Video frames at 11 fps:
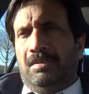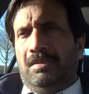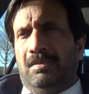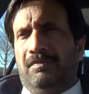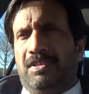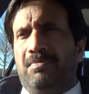
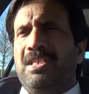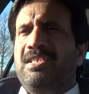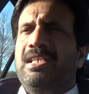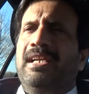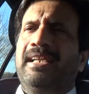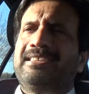uh, which means
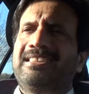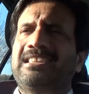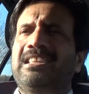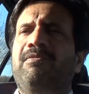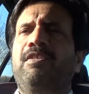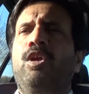that
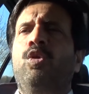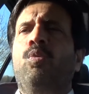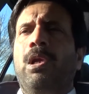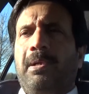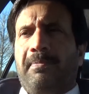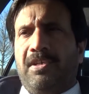excessively low
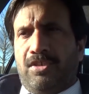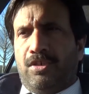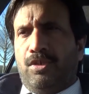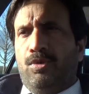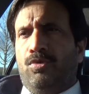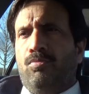blood pressure
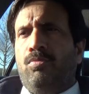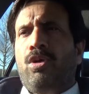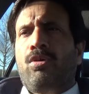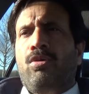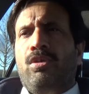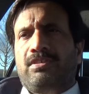due to
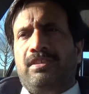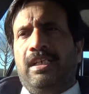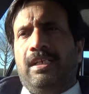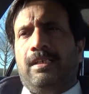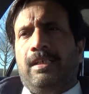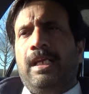blood loss
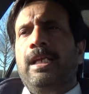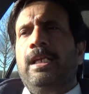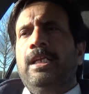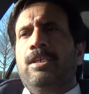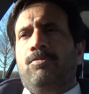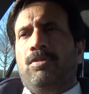that can
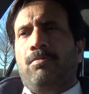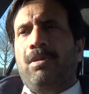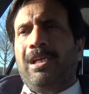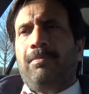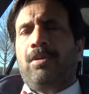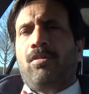lead to the
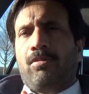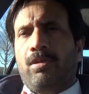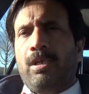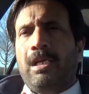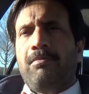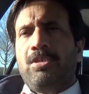multiple
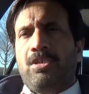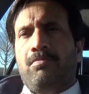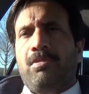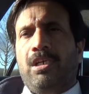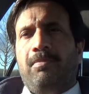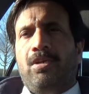organ damage or
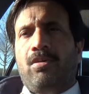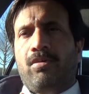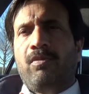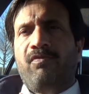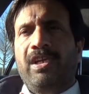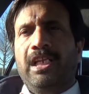multiple
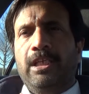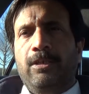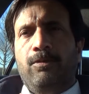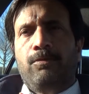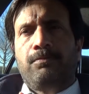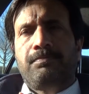organ failure,
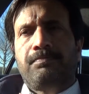you know